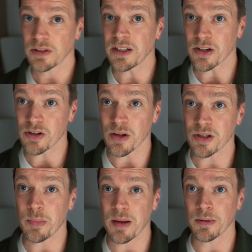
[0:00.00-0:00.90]
Then there's also
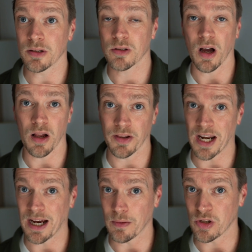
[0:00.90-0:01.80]
people who call the
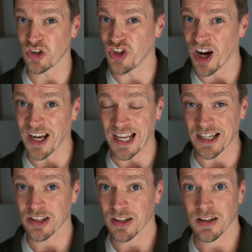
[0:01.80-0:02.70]
language
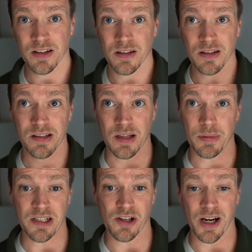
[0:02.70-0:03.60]
dialect.
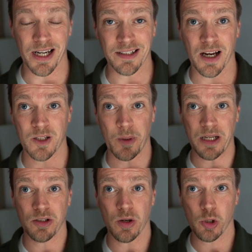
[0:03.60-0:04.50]
Simply dialect. I
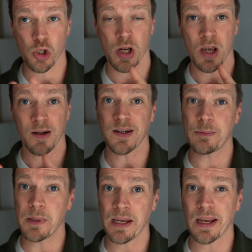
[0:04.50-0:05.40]
speak Dutch, I
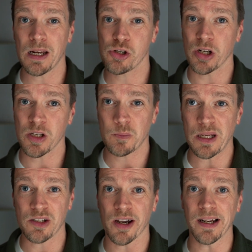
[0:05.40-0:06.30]
speak English, and I
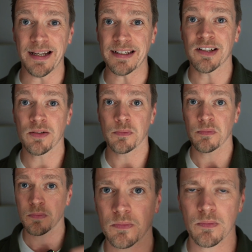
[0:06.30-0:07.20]
speak dialect.
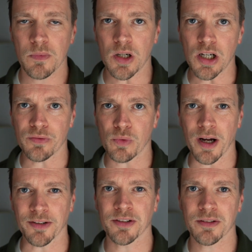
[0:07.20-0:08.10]
Of
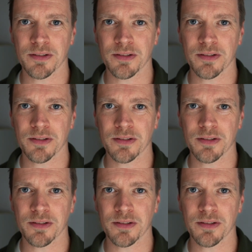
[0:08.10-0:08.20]
what?